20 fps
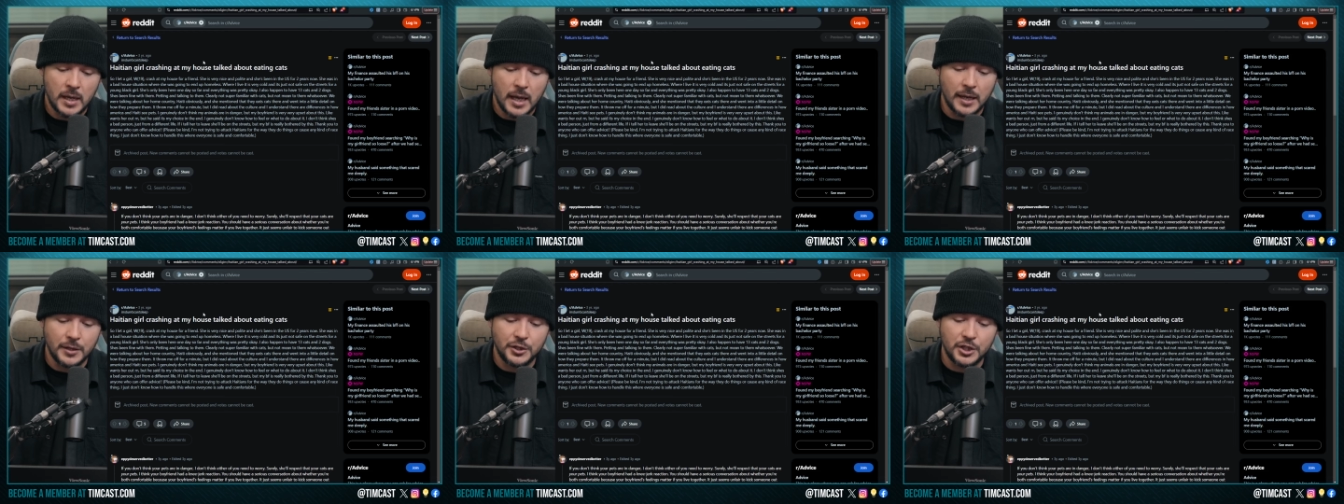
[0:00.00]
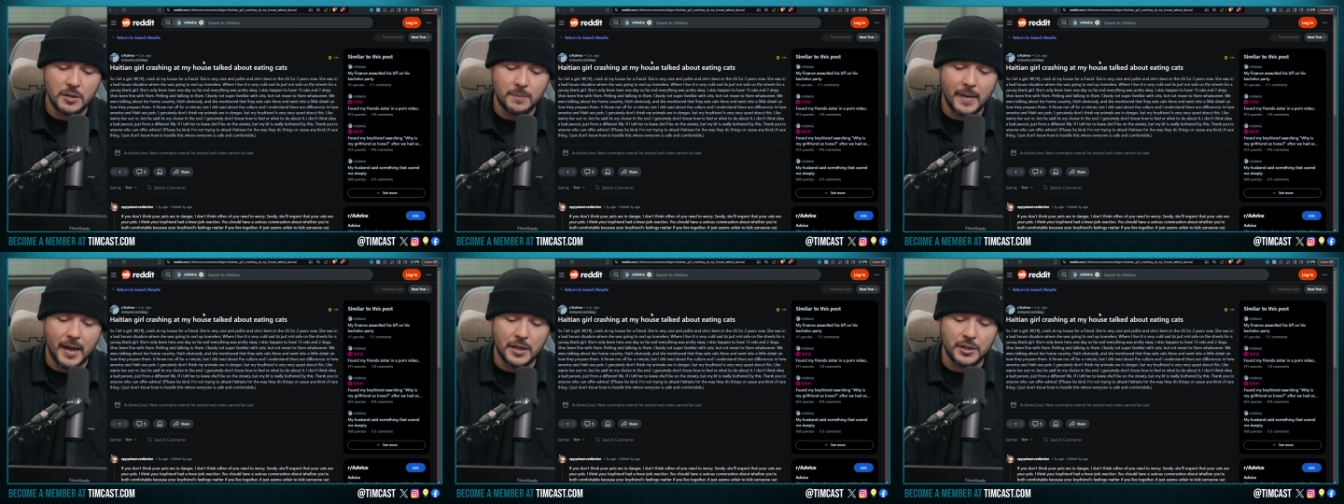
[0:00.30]
and
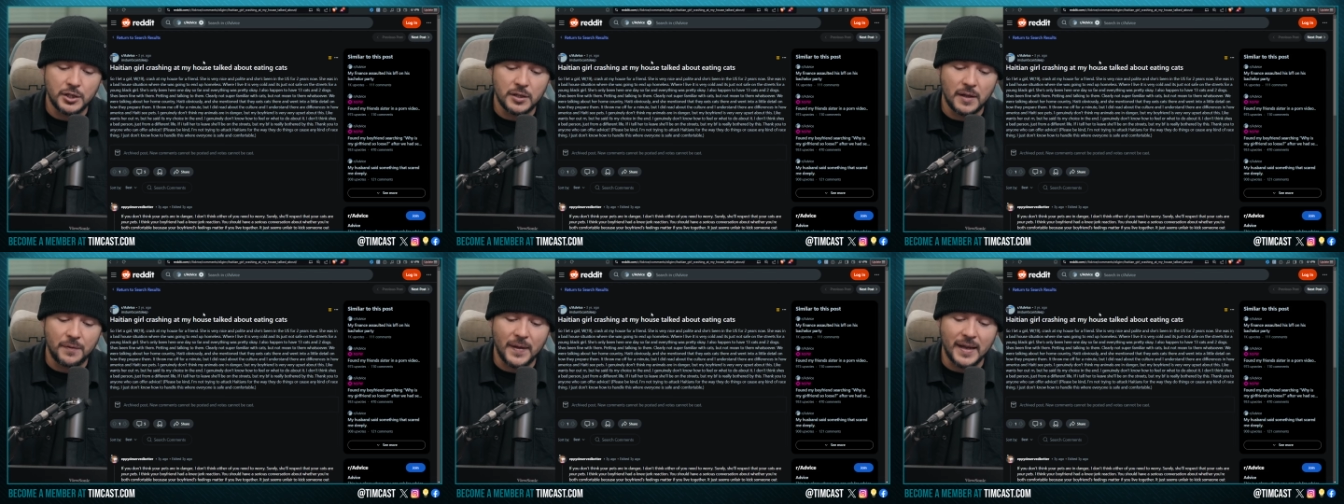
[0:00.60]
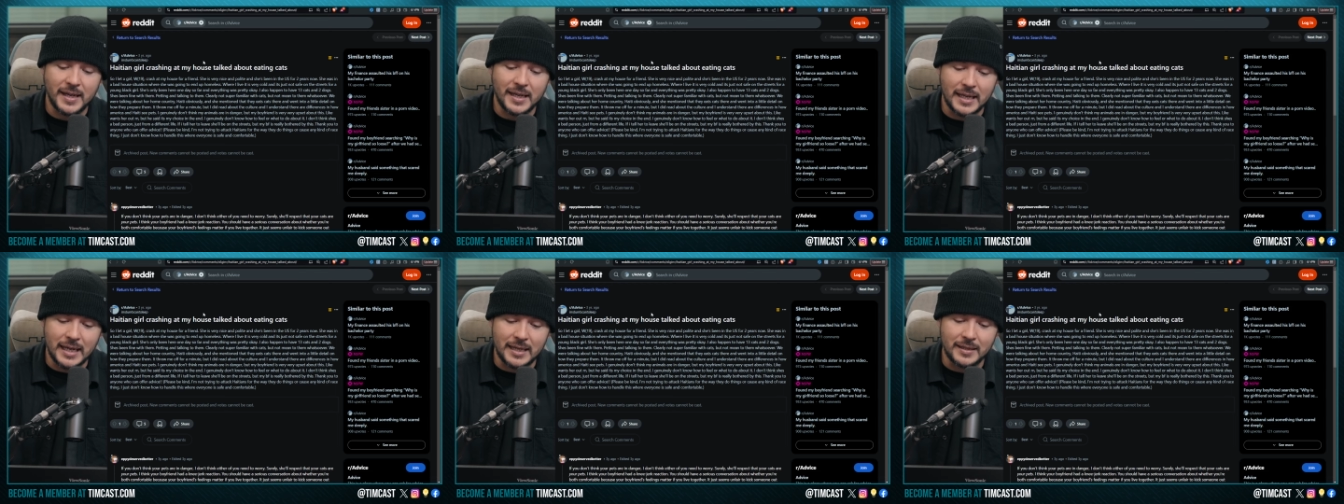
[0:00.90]
she mentioned that
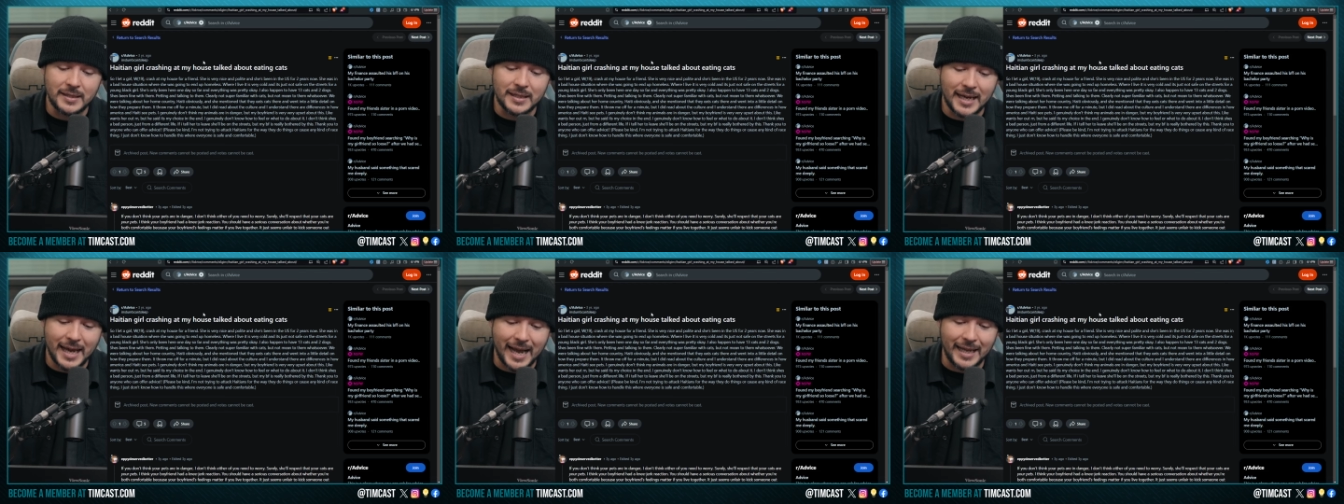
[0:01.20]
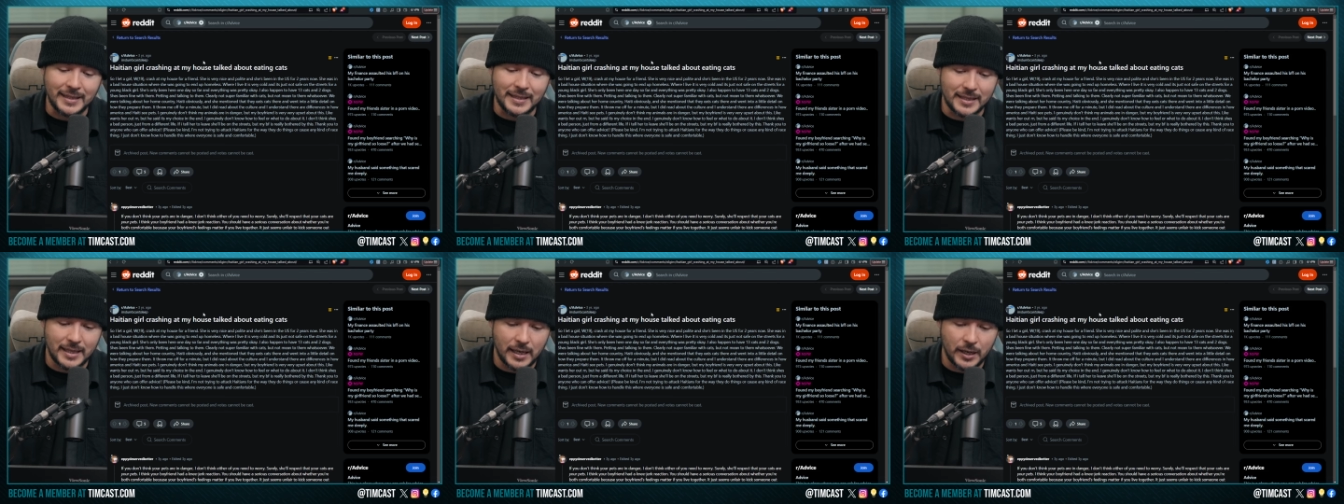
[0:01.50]
they eat
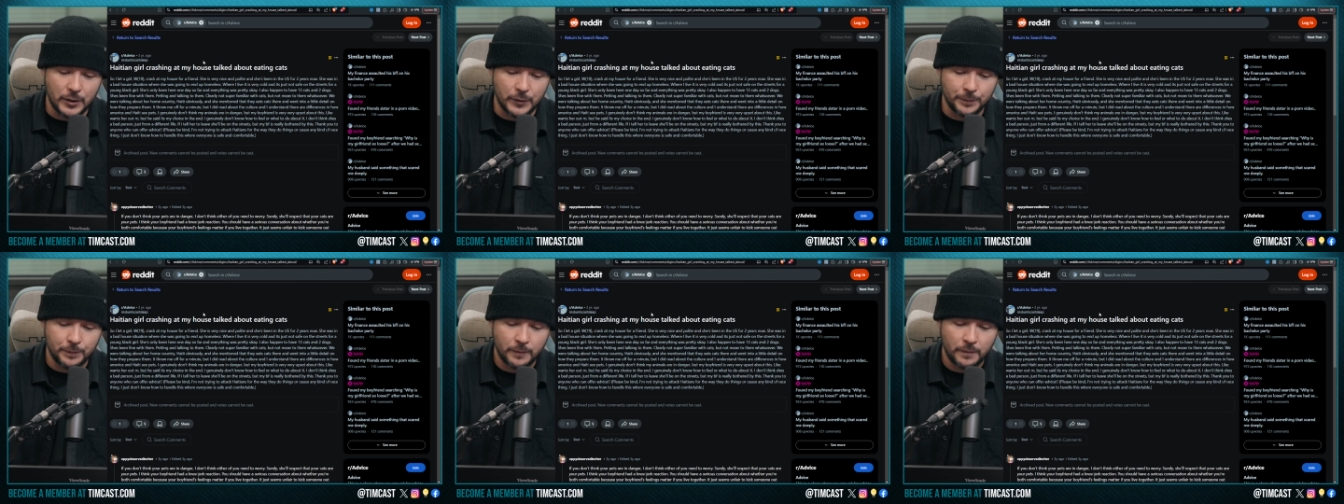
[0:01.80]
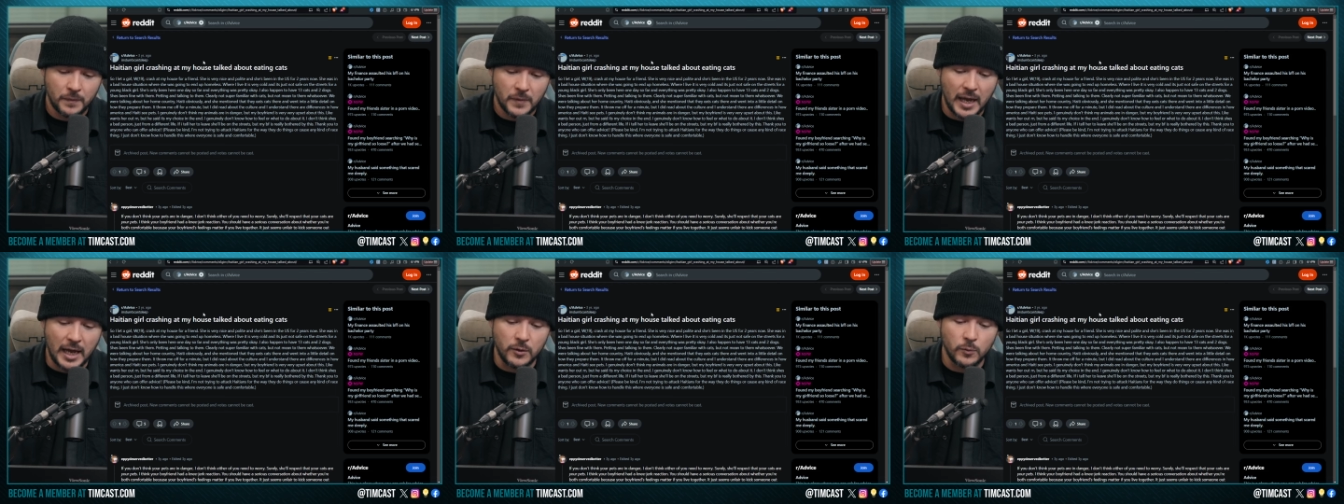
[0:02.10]
cats there
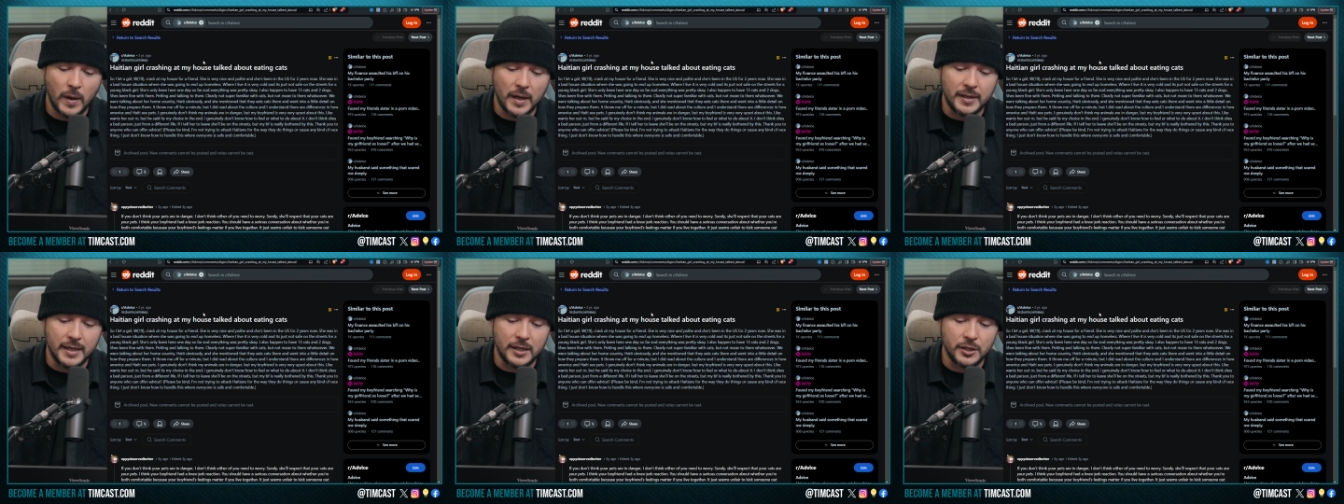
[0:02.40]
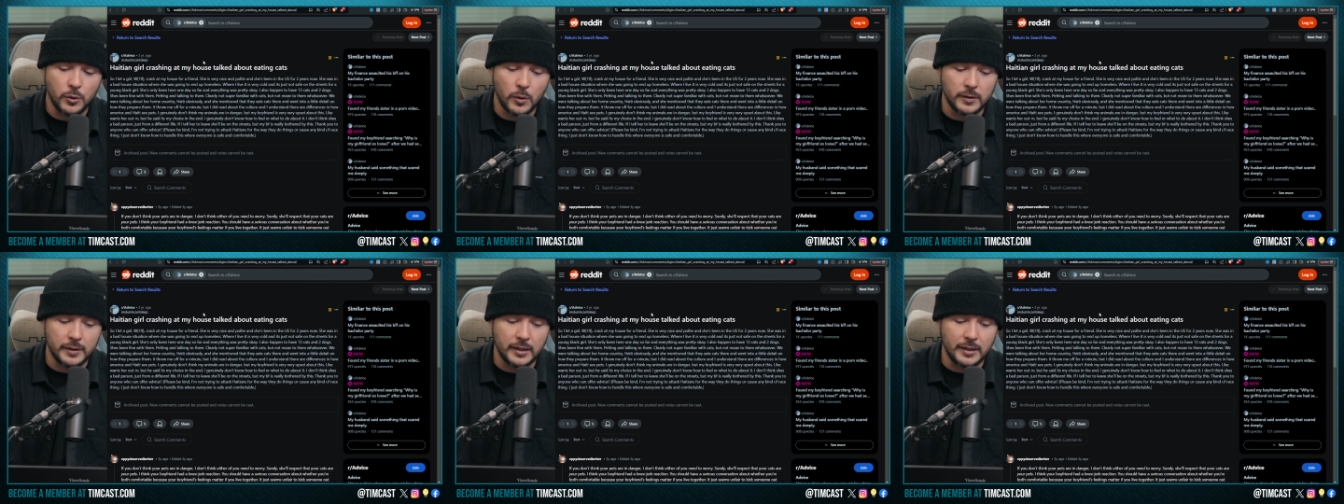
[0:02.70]
and went
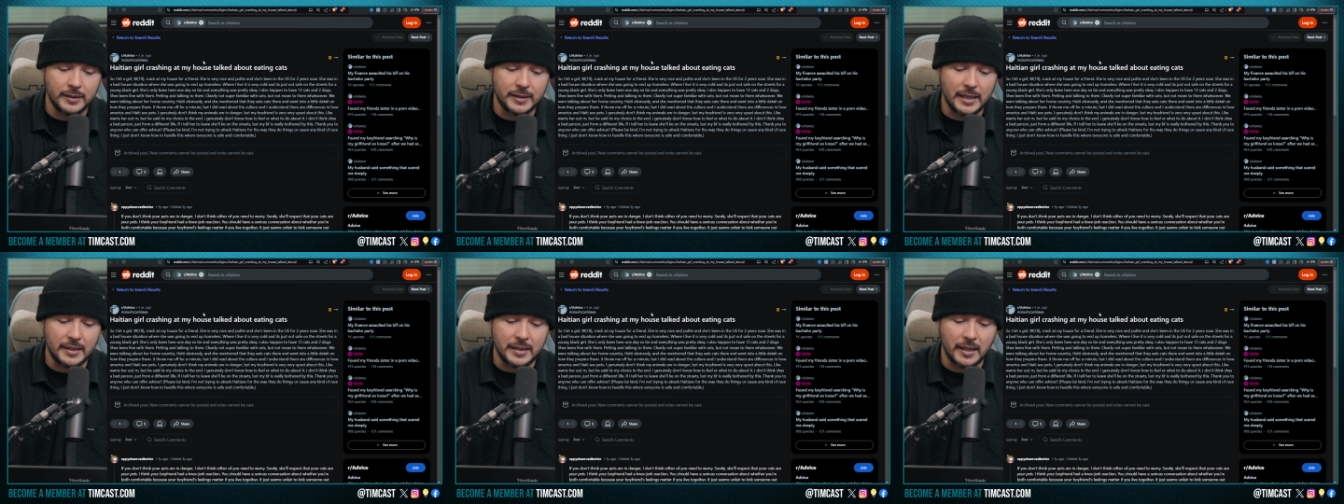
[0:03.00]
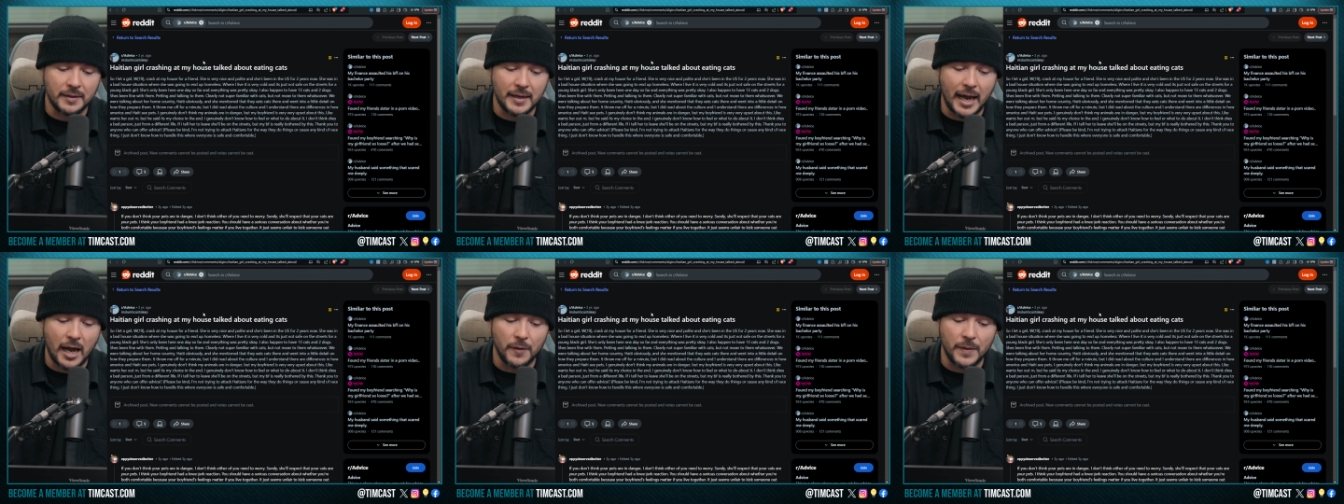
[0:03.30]
into a little
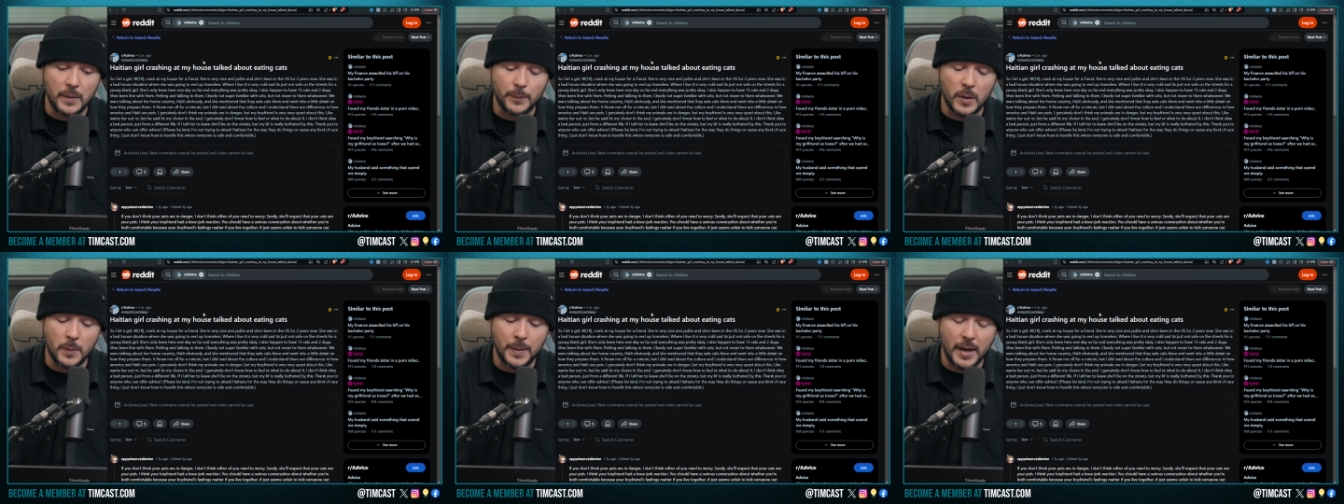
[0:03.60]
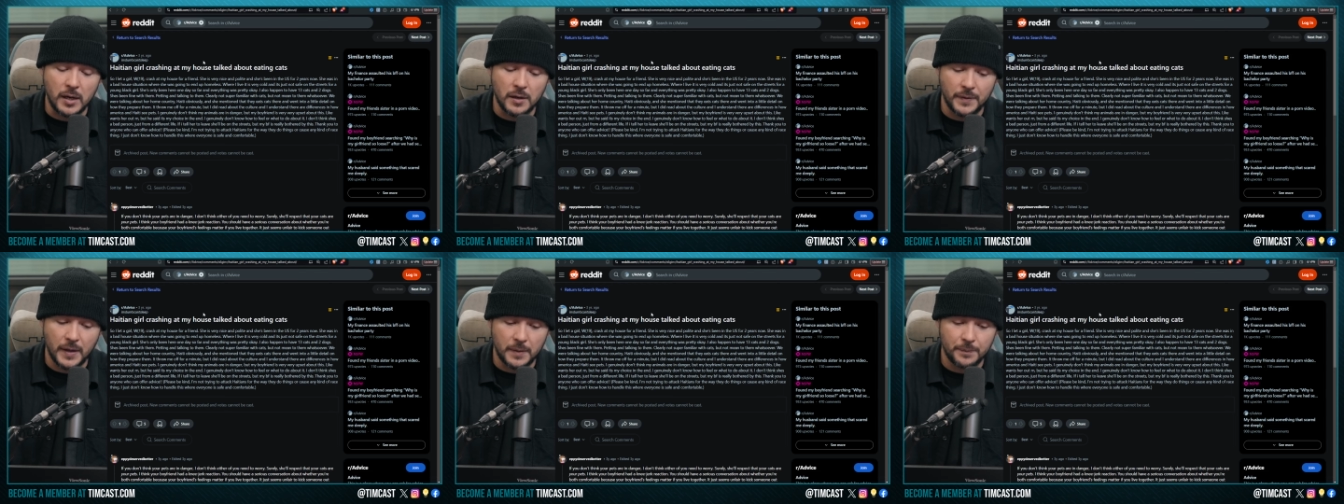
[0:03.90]
detail on how they
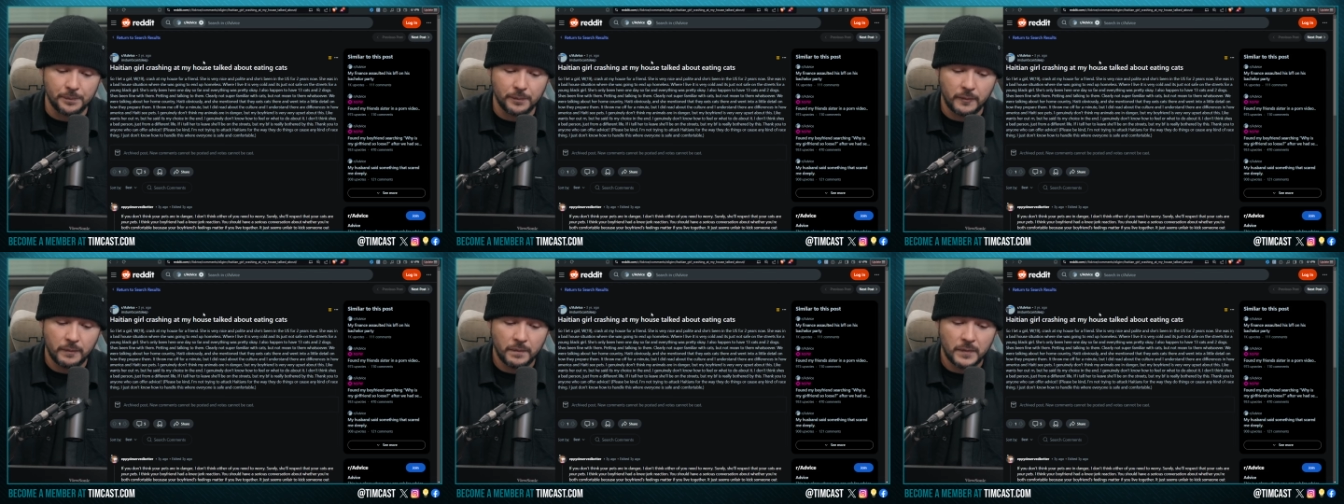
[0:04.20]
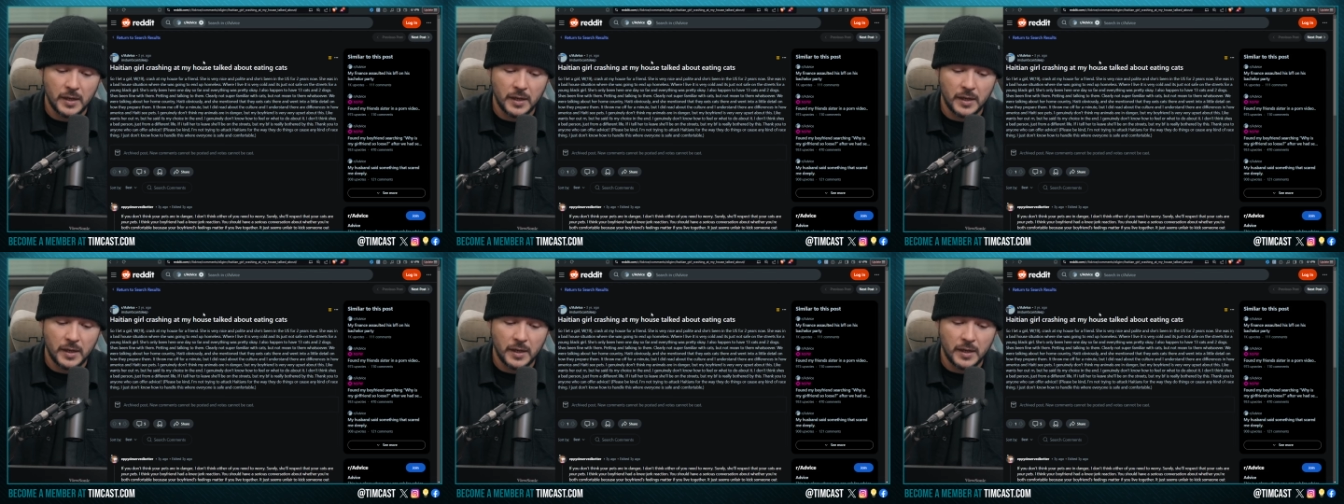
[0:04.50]
prepare them.